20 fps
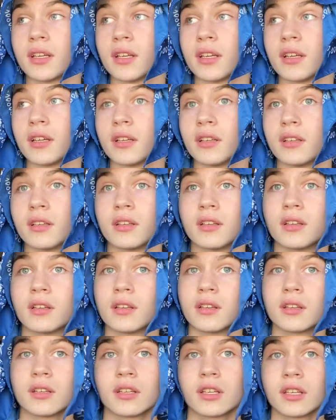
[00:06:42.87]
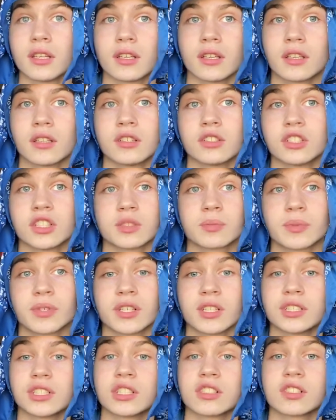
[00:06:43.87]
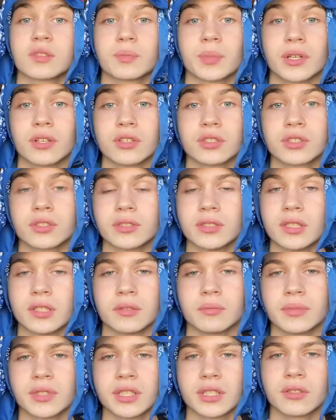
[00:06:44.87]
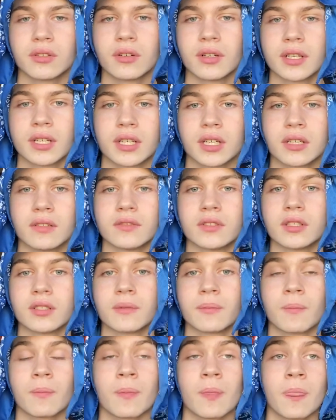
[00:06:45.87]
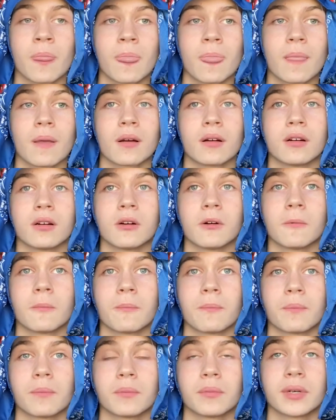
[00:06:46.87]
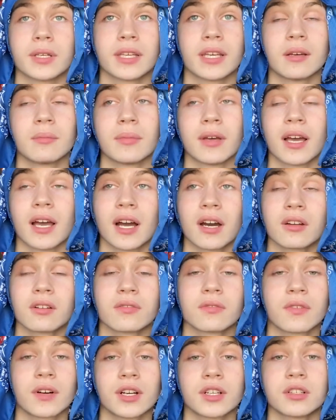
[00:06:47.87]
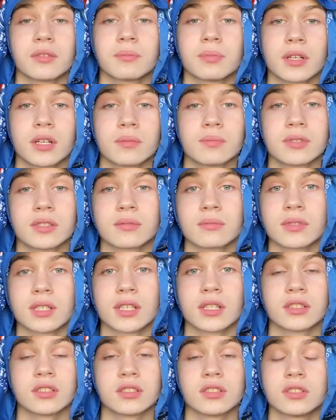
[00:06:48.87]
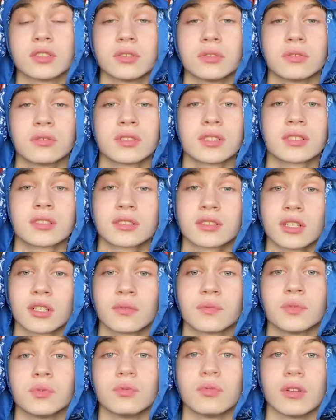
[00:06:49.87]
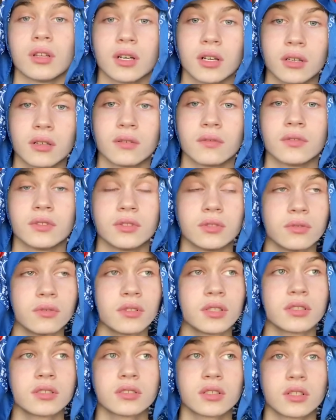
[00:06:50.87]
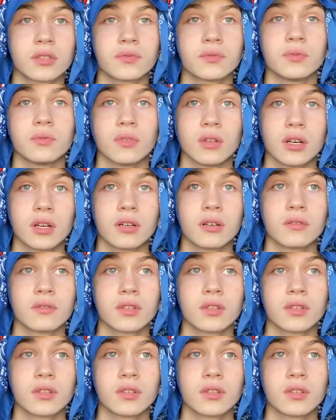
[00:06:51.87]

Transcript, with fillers: And just because you're spiritual don't mean you're going to heaven. Um, but yeah, man, how to find your purpose, man. Just do the stuff you love. Do the stuff you love.